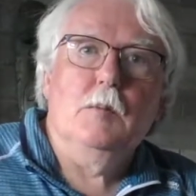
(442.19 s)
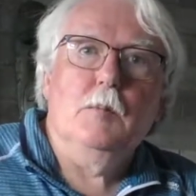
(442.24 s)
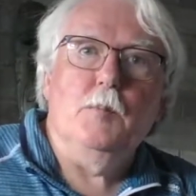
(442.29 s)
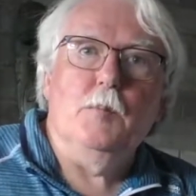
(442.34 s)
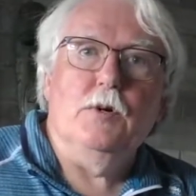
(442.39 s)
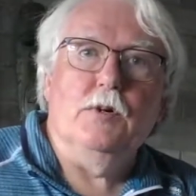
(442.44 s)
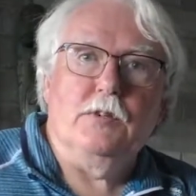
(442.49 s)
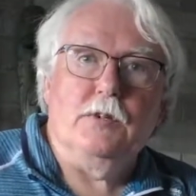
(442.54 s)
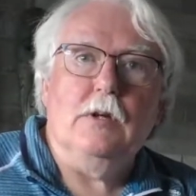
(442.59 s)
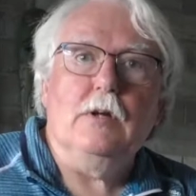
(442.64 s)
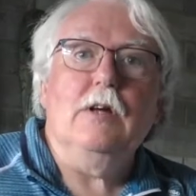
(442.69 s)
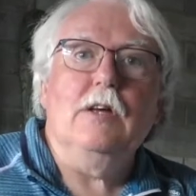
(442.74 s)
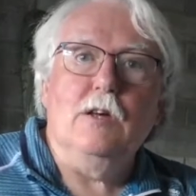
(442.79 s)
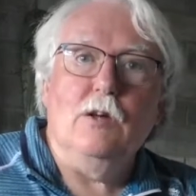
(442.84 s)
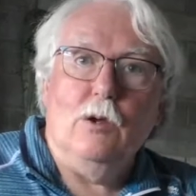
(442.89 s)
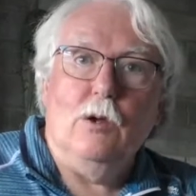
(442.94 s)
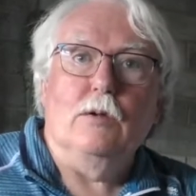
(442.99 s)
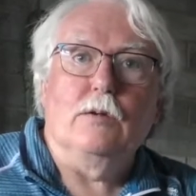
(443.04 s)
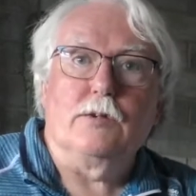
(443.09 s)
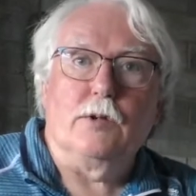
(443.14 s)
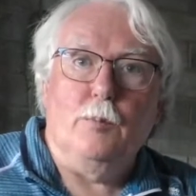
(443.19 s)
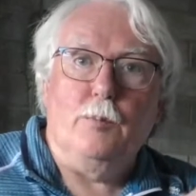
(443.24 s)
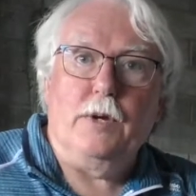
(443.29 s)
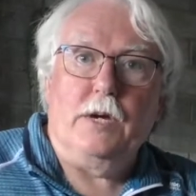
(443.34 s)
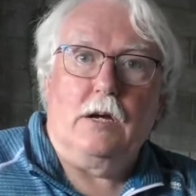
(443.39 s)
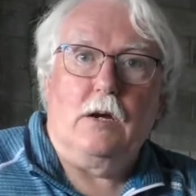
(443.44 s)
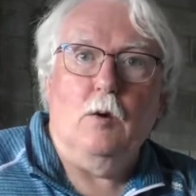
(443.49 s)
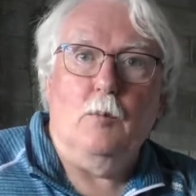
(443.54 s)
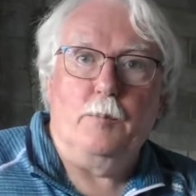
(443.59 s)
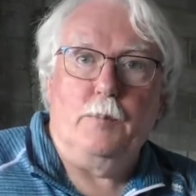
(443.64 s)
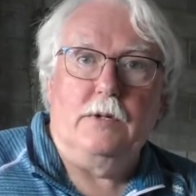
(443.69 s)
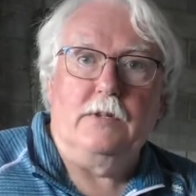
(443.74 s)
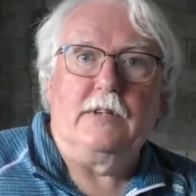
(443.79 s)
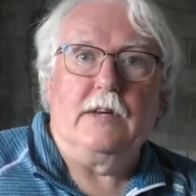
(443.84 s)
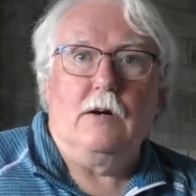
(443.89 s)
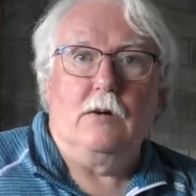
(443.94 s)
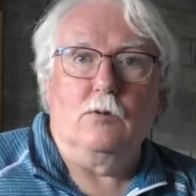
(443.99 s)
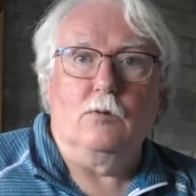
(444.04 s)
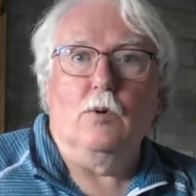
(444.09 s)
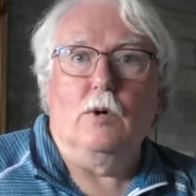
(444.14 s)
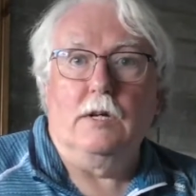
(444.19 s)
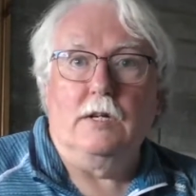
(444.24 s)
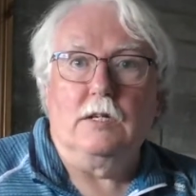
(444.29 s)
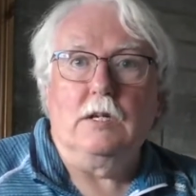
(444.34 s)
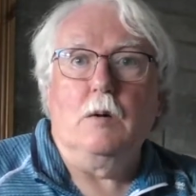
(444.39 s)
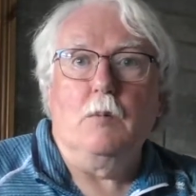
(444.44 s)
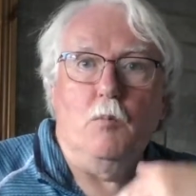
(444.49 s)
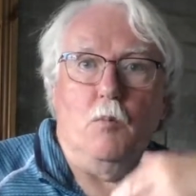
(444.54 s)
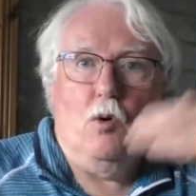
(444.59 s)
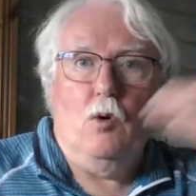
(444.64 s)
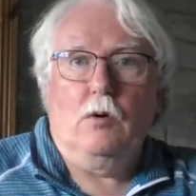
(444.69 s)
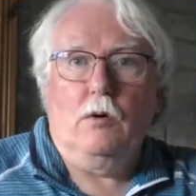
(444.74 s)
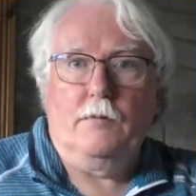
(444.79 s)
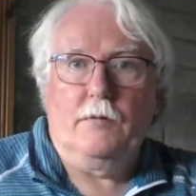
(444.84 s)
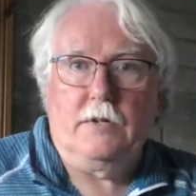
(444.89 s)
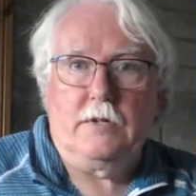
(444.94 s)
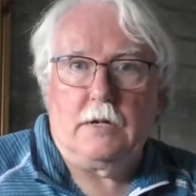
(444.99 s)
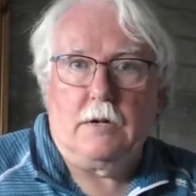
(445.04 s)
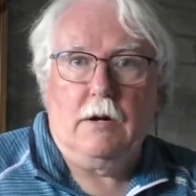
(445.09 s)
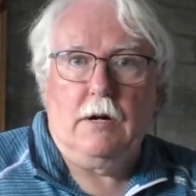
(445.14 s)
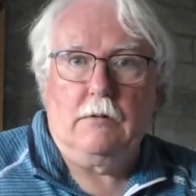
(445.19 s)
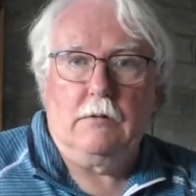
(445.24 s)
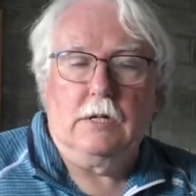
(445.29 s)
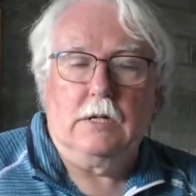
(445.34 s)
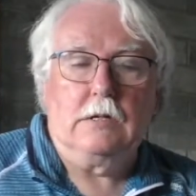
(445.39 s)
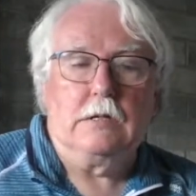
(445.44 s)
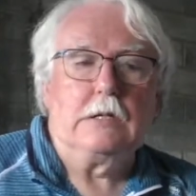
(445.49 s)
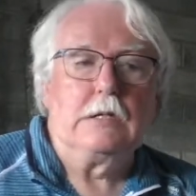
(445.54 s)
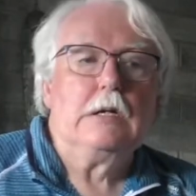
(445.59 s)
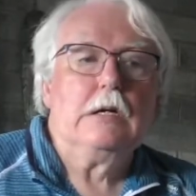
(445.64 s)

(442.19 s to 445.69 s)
but you'll also pick up, sound-wise, more of the surroundings.